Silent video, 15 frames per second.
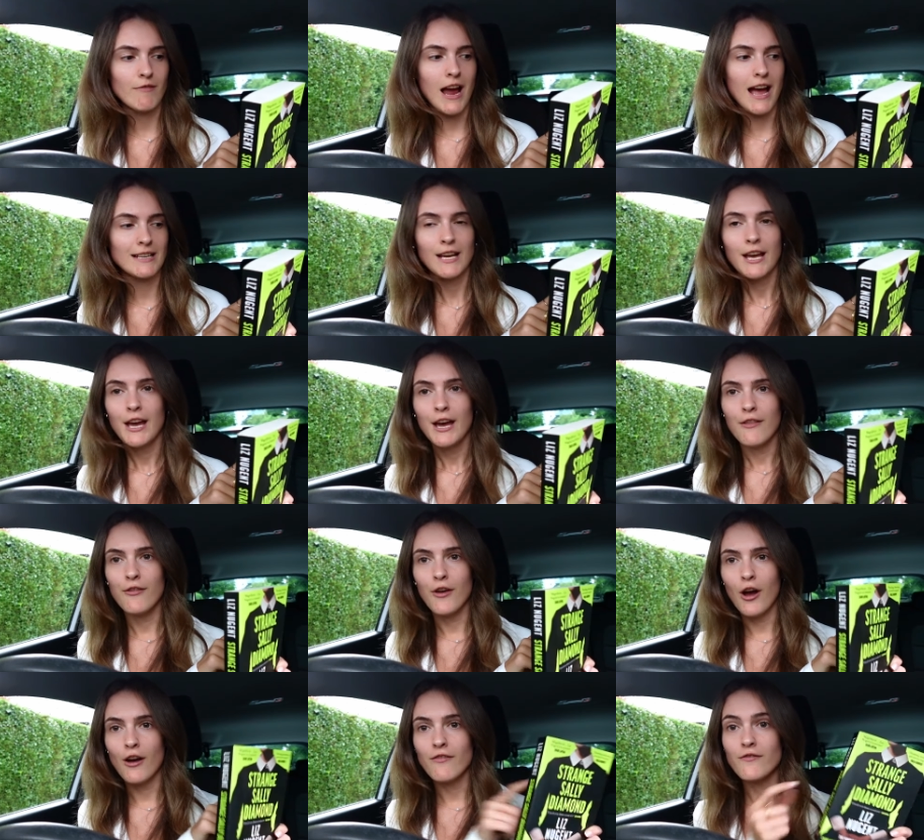read
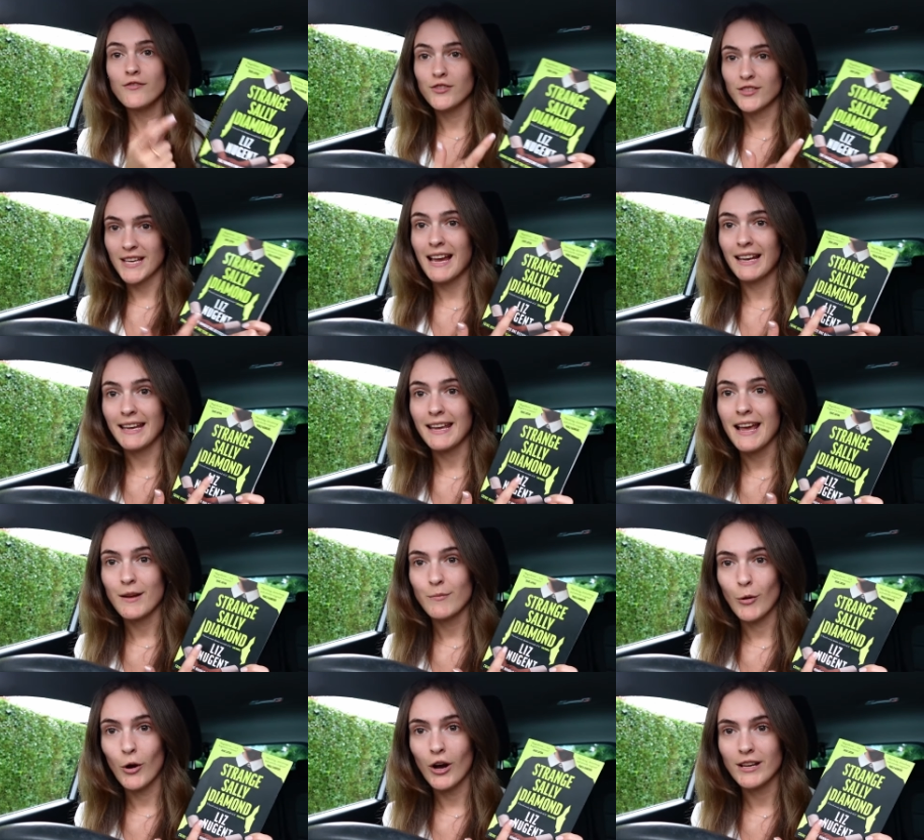that Sally
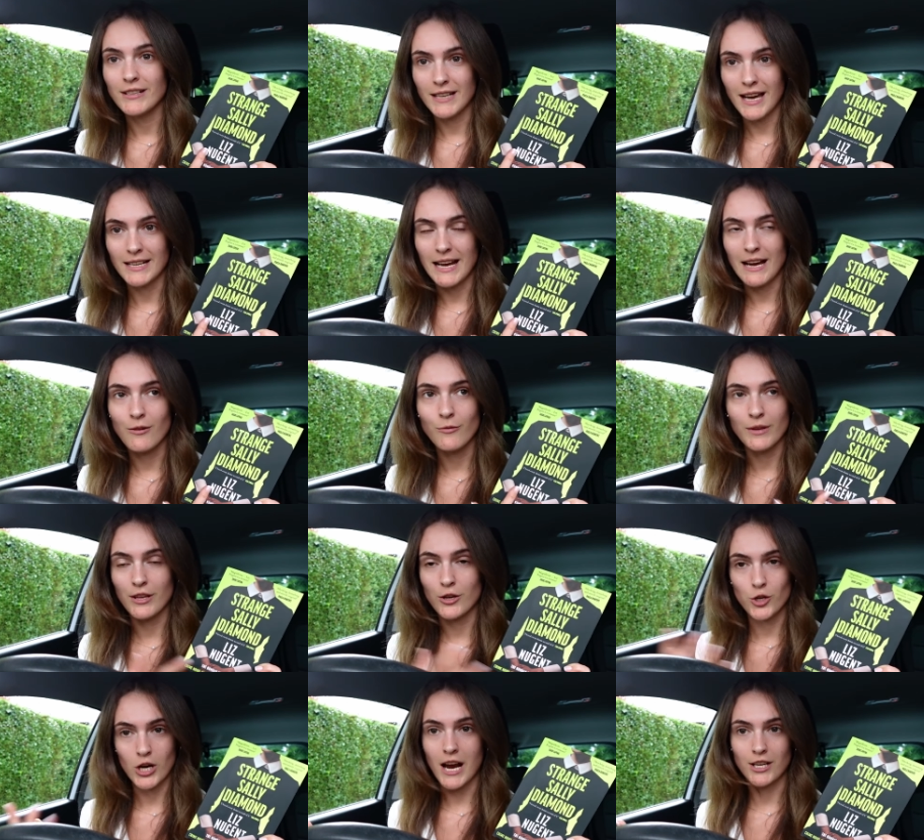had put her dad out with
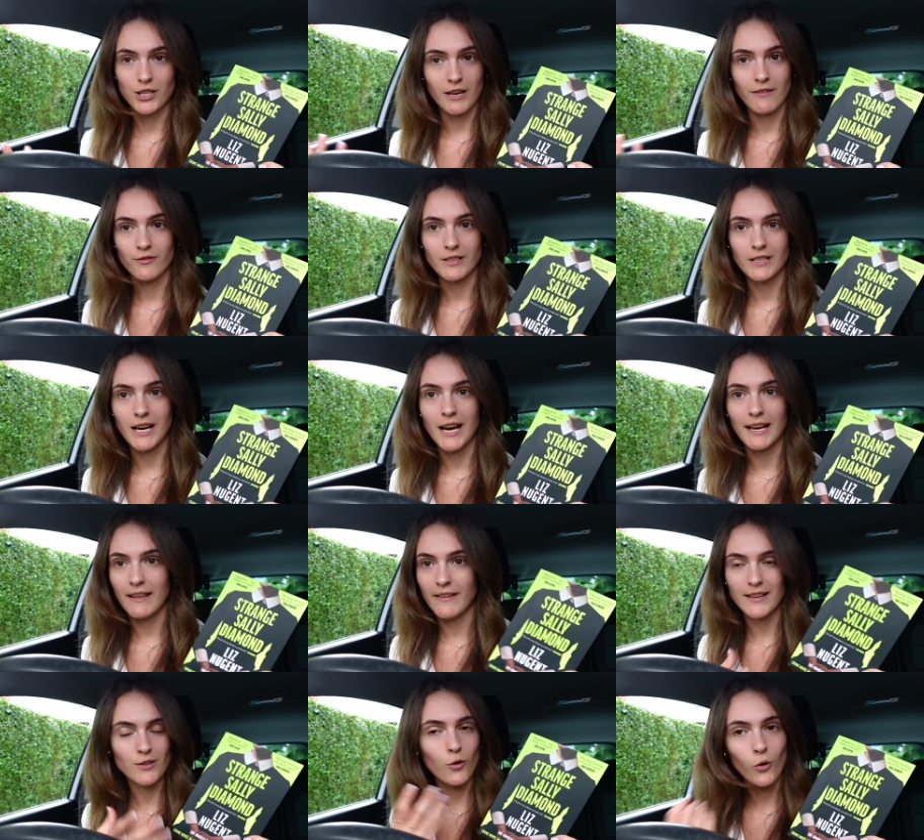the trash after he died. Like,
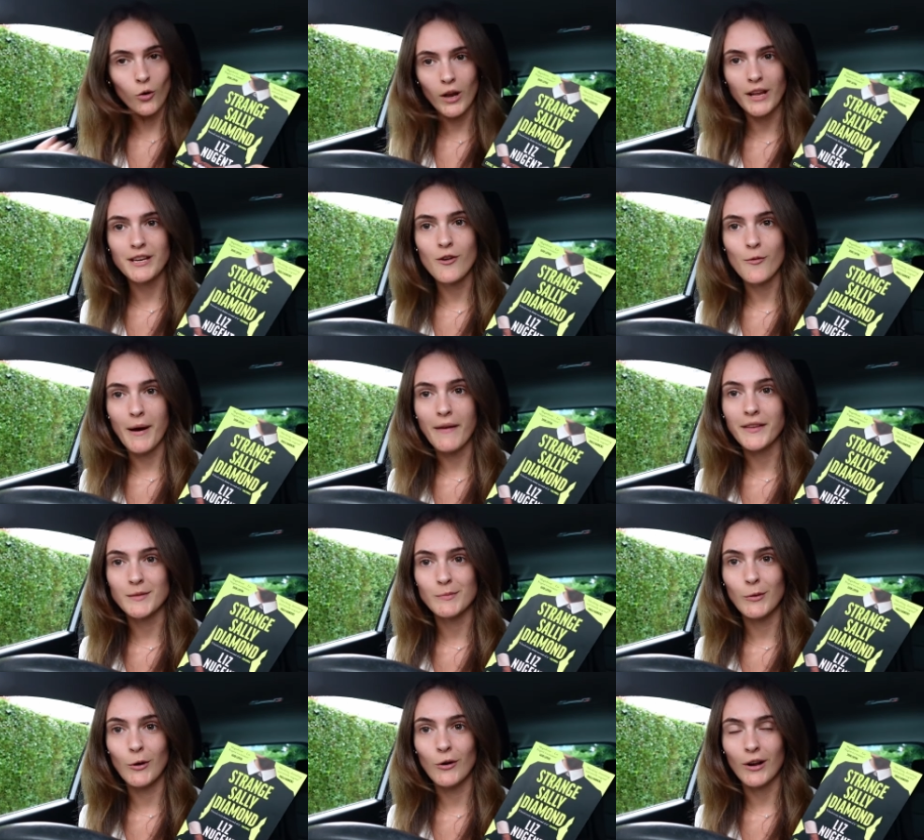that's all I knew about this
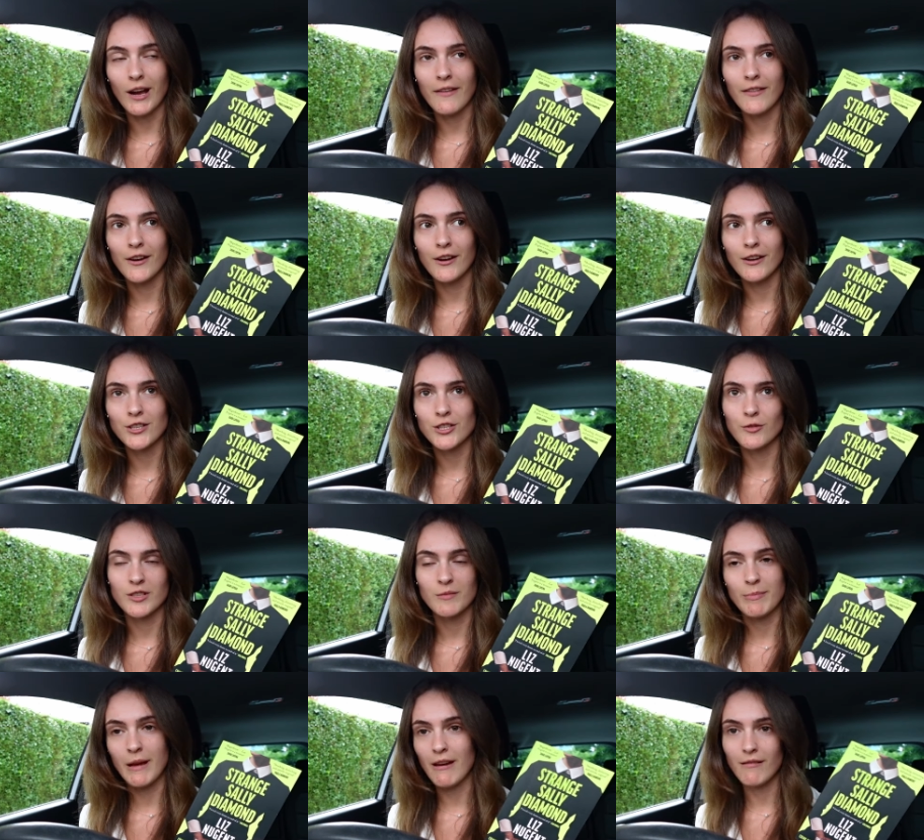book, that she
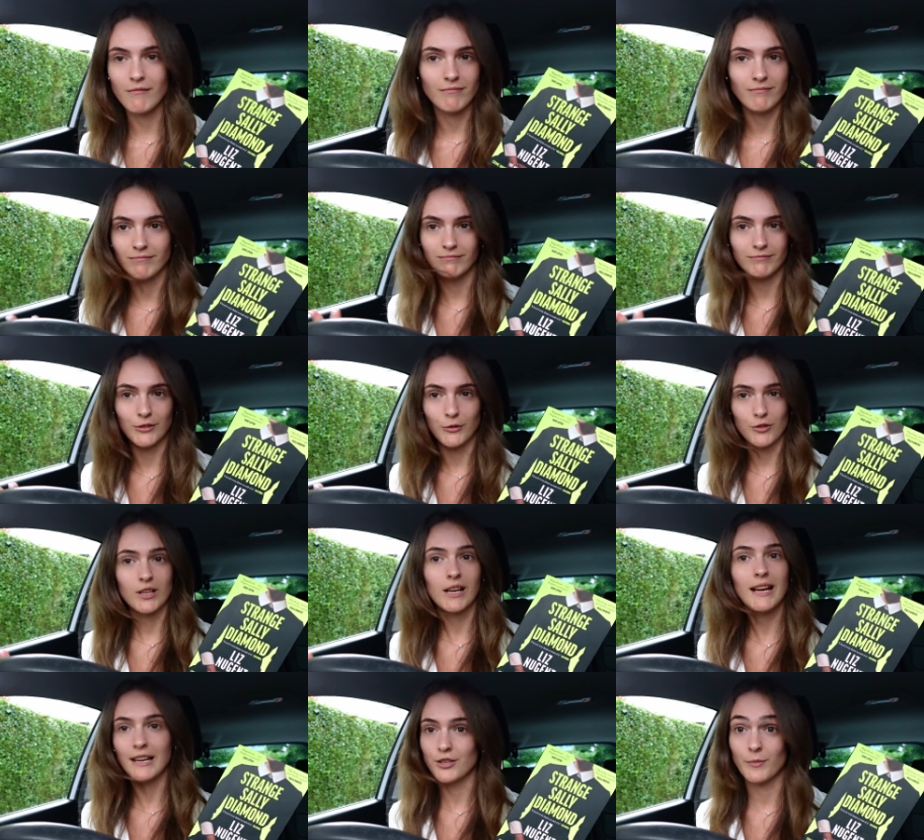was a bit, there was
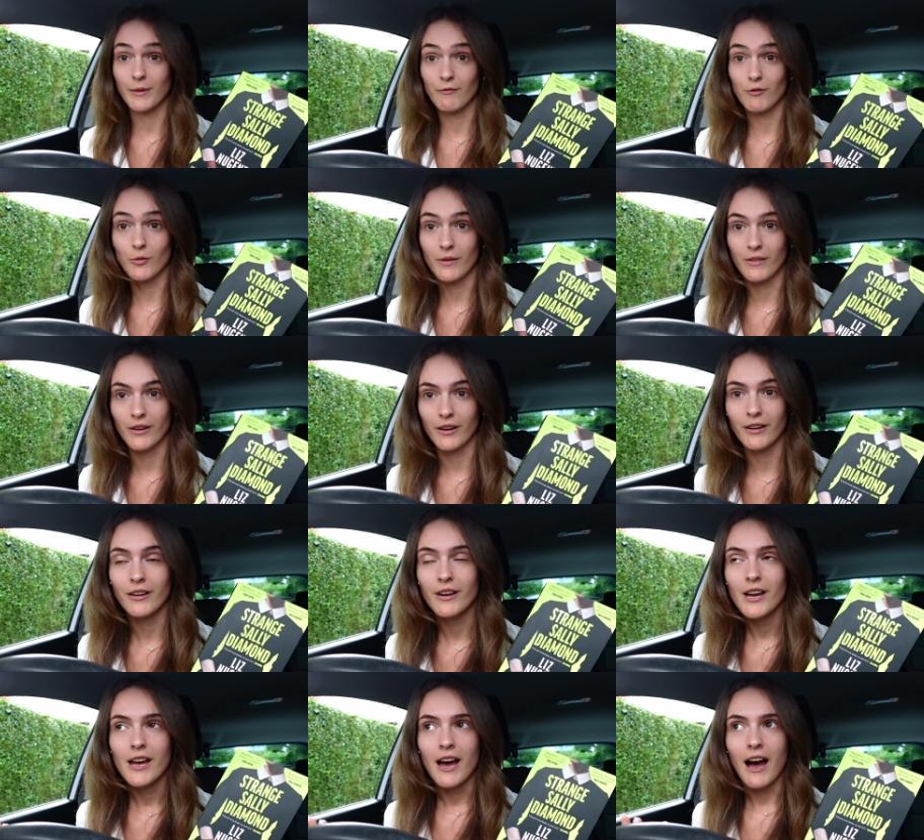clearly something wrong with her.
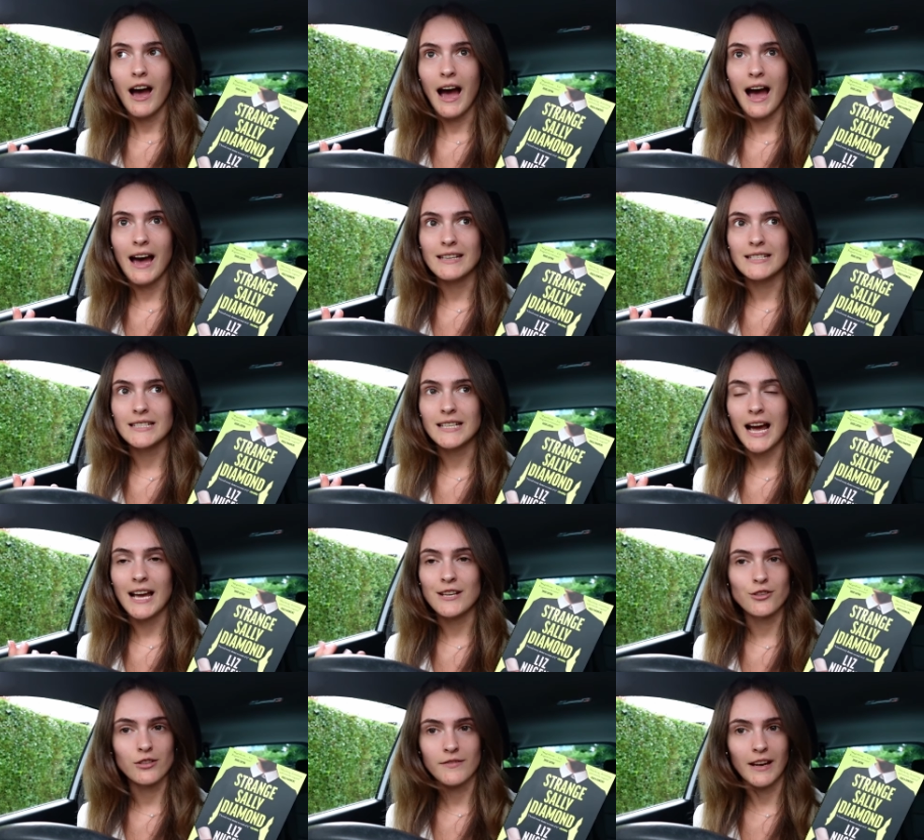And
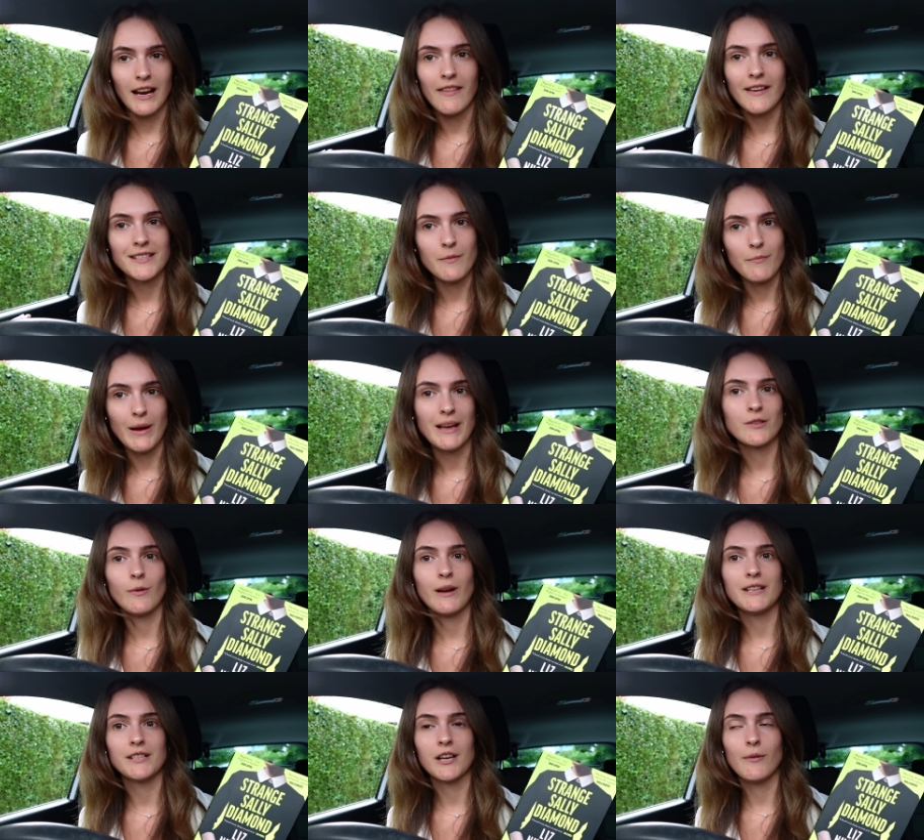I just feel like that's the best
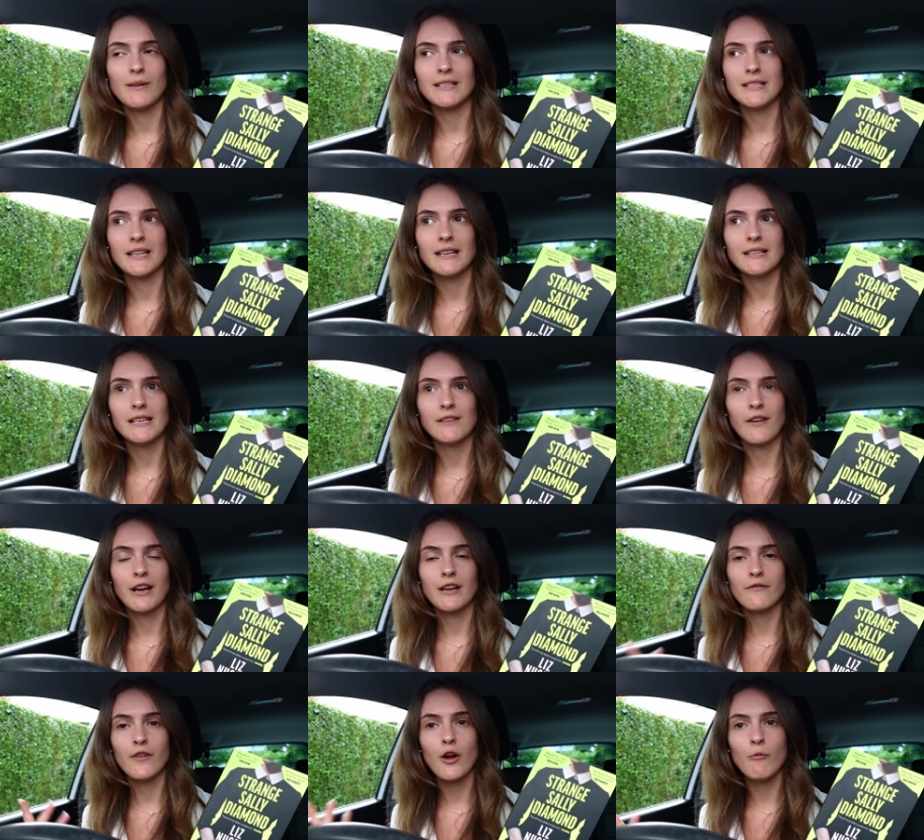way to go into this. If I'd
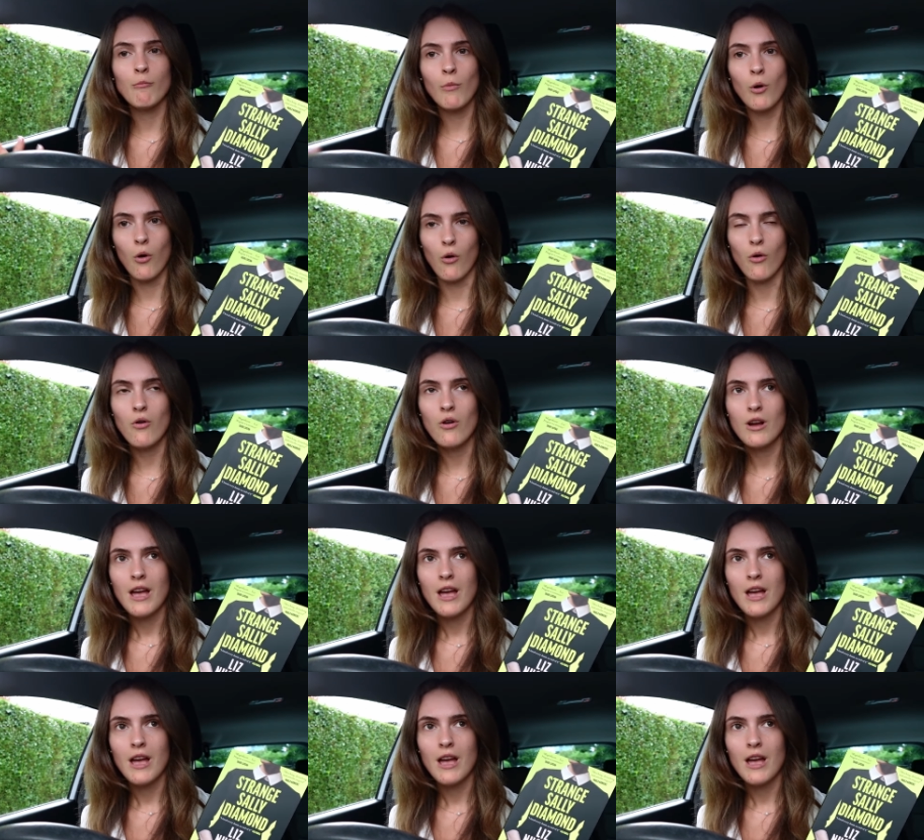have known more,